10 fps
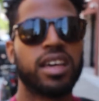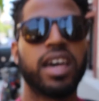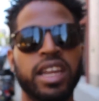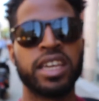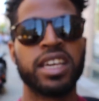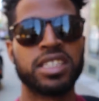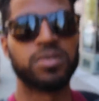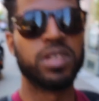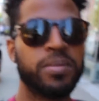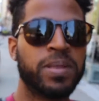I didn't get to
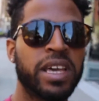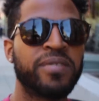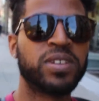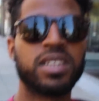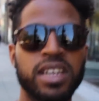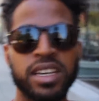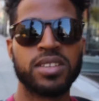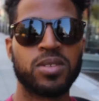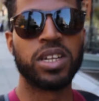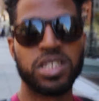really plan for today,
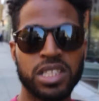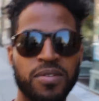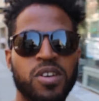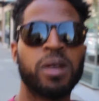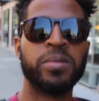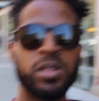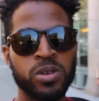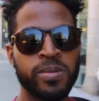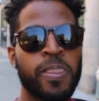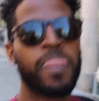so I just left Carmeloup,